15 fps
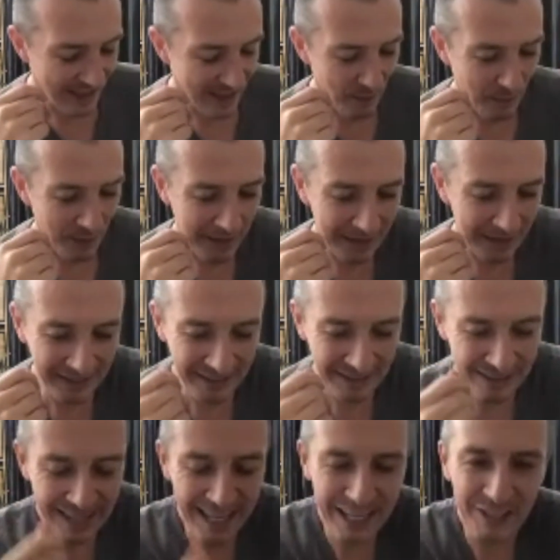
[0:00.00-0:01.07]
Well, the
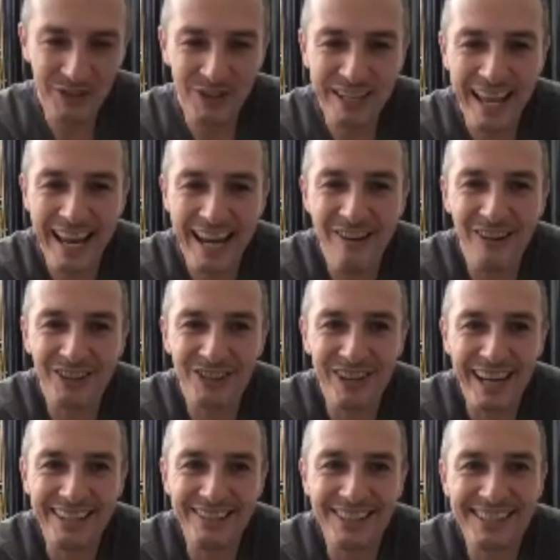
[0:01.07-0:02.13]
thing is, you cannot
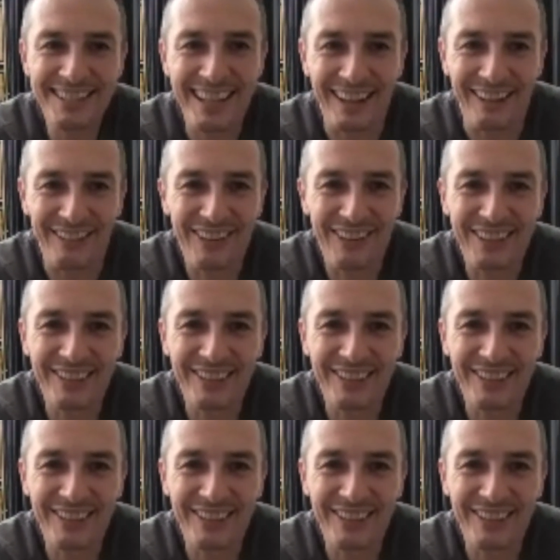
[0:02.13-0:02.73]
drag yourself.